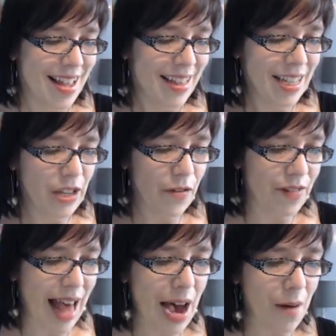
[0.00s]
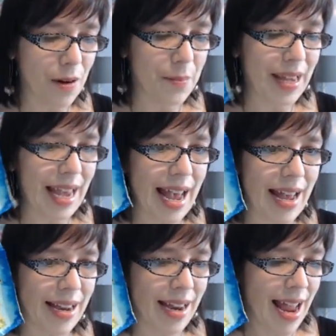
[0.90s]
This flower
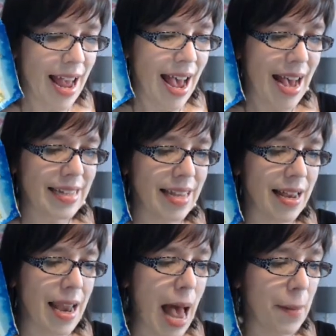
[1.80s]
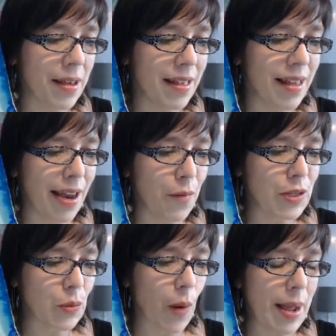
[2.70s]
began as a napkin that I
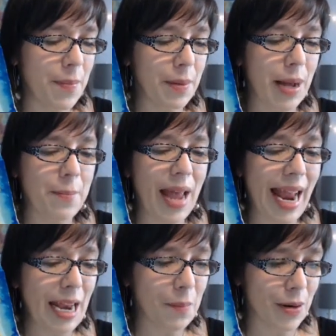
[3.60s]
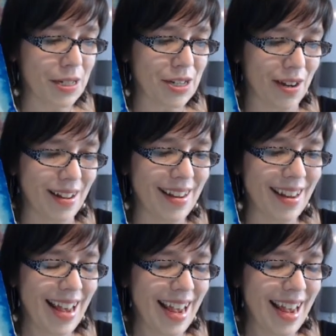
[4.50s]
was wiping my paintbrush on.